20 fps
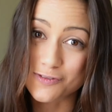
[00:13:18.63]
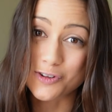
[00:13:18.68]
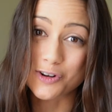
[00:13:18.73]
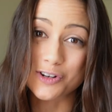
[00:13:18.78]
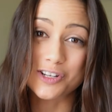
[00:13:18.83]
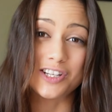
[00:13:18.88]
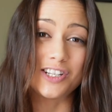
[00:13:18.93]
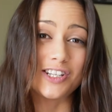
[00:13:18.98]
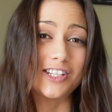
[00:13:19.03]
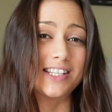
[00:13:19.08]

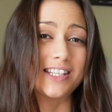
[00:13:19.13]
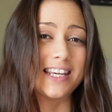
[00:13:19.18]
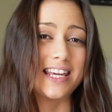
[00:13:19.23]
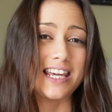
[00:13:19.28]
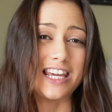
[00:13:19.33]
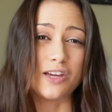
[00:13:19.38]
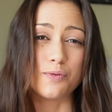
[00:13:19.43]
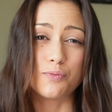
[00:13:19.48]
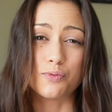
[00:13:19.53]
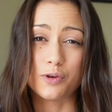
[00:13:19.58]
got to just
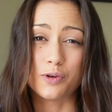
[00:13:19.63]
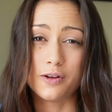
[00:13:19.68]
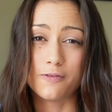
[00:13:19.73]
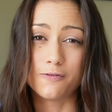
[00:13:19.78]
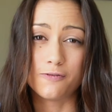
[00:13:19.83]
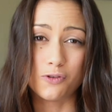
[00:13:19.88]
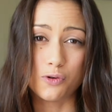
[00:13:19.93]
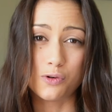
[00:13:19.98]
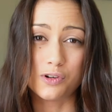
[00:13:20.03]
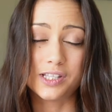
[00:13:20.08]
keep
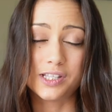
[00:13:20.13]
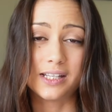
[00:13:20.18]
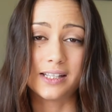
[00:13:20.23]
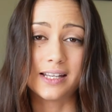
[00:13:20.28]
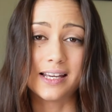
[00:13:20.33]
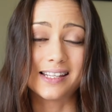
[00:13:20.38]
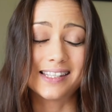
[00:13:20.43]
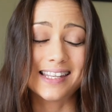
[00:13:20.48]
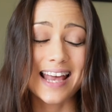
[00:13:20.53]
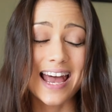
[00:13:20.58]
reinforcing
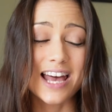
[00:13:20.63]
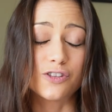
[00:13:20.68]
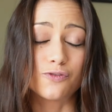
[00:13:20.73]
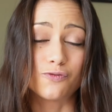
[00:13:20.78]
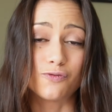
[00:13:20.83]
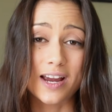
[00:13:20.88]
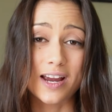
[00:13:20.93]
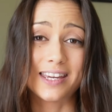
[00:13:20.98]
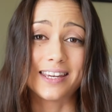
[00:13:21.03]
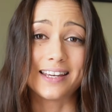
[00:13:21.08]
this
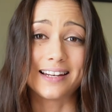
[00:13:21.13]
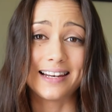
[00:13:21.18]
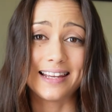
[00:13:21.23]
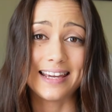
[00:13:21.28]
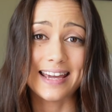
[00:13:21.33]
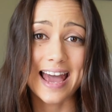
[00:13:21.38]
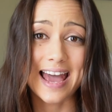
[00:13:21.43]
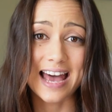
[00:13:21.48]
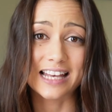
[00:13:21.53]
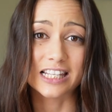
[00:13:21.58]
as
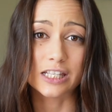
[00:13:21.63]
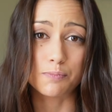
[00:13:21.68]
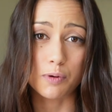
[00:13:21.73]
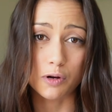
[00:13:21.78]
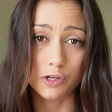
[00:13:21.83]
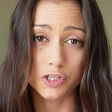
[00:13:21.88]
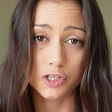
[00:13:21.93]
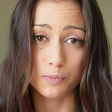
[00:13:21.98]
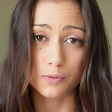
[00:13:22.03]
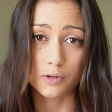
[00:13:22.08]
regularly as
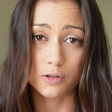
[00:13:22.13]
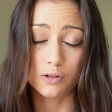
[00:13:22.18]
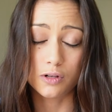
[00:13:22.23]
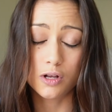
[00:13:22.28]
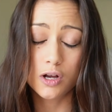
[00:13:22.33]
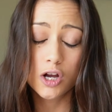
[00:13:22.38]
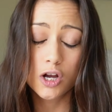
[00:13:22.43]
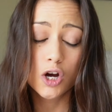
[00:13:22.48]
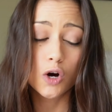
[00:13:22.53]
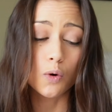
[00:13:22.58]
possible.
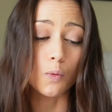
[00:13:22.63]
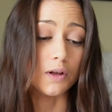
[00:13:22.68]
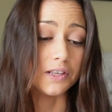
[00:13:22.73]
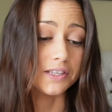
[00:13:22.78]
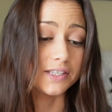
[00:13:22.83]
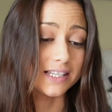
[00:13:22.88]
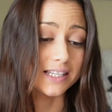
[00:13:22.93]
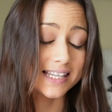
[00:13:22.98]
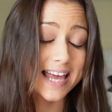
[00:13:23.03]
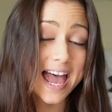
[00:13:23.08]

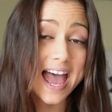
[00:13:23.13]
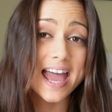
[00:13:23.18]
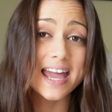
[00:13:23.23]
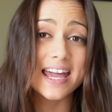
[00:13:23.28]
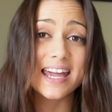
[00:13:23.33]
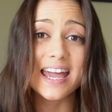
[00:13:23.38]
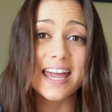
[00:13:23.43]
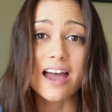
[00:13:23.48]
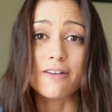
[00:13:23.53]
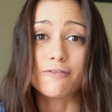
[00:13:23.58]
Once a
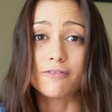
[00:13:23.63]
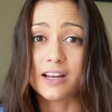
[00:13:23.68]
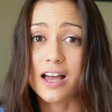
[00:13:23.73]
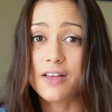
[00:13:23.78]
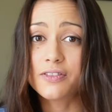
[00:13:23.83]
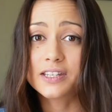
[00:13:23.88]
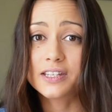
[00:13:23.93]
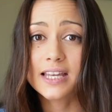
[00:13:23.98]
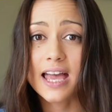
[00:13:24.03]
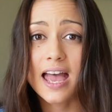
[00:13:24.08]
day, every
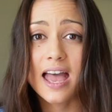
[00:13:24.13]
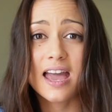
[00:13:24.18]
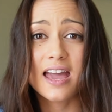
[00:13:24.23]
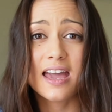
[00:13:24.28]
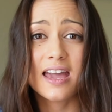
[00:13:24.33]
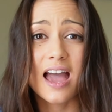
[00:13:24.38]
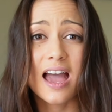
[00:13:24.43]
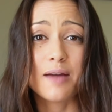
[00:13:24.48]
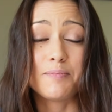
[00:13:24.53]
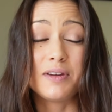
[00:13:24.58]
other
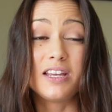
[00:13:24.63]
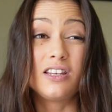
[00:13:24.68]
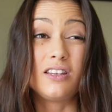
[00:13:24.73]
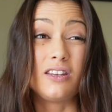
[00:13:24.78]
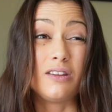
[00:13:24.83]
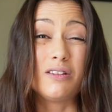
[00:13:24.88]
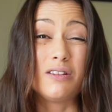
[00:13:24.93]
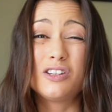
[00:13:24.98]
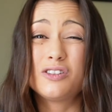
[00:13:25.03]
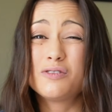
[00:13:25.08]
day. I mean,
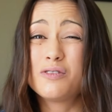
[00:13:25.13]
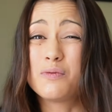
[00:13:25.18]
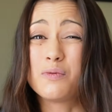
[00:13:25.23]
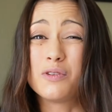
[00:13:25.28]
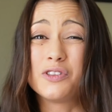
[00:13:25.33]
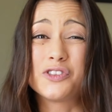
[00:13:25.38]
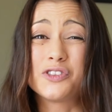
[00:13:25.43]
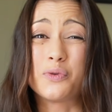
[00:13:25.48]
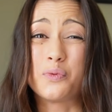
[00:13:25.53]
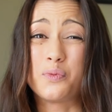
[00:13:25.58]
you can do it
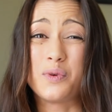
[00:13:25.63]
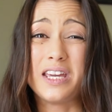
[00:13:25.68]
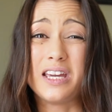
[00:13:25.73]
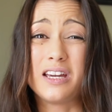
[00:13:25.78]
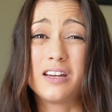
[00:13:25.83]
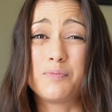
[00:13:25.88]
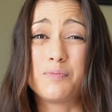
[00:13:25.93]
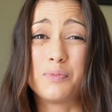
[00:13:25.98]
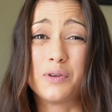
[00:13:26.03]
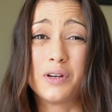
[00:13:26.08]
once a
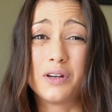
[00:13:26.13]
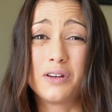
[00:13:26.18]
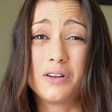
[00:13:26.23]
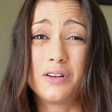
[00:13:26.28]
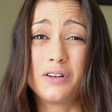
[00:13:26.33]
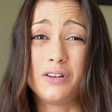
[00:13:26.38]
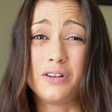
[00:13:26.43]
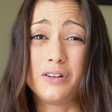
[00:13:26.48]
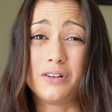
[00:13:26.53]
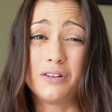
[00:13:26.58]
week, but
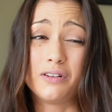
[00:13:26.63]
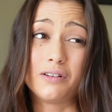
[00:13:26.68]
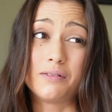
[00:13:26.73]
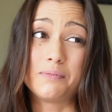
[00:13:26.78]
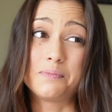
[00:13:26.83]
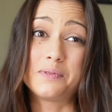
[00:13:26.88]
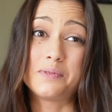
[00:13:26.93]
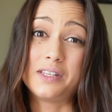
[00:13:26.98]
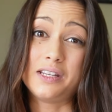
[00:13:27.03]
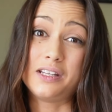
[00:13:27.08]
you're going to
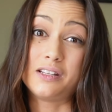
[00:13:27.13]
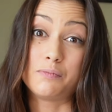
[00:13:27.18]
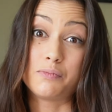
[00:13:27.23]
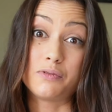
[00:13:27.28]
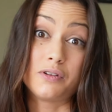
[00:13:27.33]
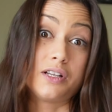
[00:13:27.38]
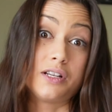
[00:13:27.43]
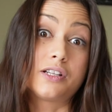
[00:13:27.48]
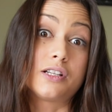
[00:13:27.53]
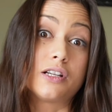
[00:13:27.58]
see some
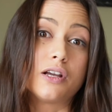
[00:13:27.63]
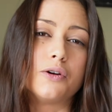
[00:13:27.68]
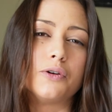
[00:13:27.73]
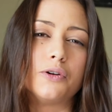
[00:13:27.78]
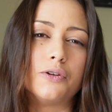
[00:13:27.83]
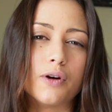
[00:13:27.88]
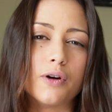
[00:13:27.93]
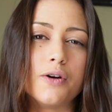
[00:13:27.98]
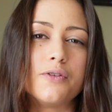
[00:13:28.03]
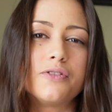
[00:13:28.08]
pretty slow
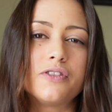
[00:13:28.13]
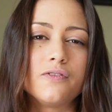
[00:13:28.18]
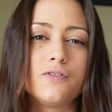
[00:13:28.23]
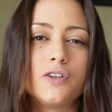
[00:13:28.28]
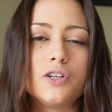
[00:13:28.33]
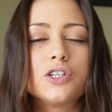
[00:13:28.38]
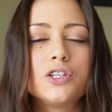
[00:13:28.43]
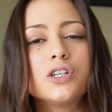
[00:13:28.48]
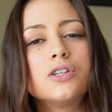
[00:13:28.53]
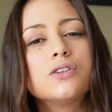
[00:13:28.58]
growth if
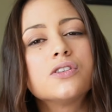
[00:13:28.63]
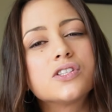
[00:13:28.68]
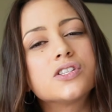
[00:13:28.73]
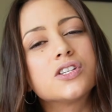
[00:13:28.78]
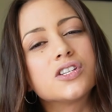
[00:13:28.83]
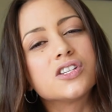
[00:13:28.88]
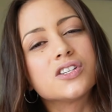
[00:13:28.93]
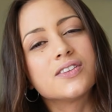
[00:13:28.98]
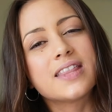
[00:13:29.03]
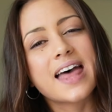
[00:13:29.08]
you choose
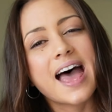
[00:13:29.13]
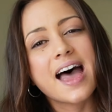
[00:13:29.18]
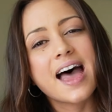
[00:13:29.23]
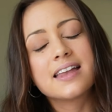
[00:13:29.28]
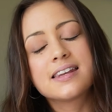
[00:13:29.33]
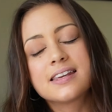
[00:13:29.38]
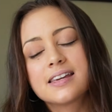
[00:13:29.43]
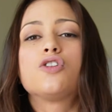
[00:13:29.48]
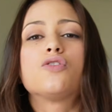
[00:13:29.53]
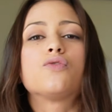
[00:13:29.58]
to do
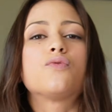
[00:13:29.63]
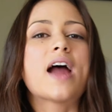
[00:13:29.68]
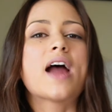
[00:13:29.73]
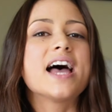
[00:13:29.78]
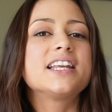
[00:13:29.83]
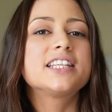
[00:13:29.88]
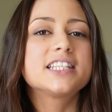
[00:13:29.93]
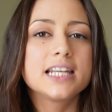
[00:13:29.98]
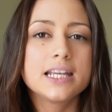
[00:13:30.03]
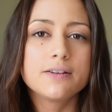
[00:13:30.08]
that.
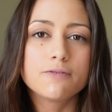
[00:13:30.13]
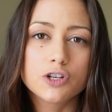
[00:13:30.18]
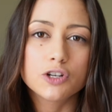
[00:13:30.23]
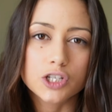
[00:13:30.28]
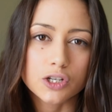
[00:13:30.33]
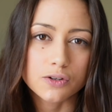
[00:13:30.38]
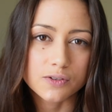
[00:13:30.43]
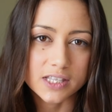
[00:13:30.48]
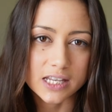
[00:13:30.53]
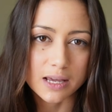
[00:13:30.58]
Gradually
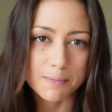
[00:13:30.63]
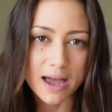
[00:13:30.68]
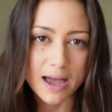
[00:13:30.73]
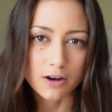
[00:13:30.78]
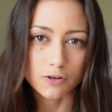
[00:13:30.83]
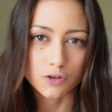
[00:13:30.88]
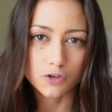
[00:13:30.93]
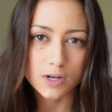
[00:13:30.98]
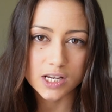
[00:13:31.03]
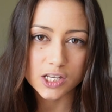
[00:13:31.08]
reduce the
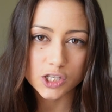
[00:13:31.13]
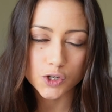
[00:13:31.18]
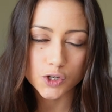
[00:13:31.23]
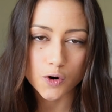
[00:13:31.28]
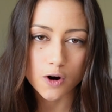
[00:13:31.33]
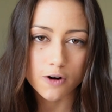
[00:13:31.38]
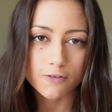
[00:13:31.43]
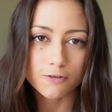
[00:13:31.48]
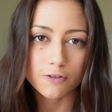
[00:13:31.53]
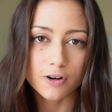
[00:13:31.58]
amount of treats
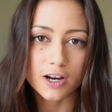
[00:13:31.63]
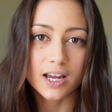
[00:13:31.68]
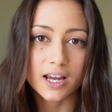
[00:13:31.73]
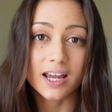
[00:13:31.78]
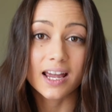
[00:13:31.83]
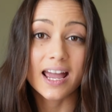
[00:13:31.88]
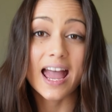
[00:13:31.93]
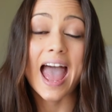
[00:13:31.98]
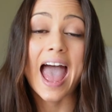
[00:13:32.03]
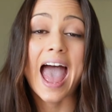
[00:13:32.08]
you're
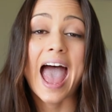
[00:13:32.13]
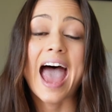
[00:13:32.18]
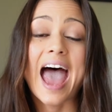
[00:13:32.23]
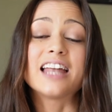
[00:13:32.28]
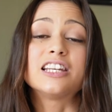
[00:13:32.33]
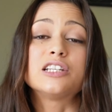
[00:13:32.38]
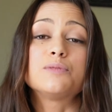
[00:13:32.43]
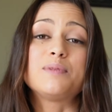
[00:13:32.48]
offering and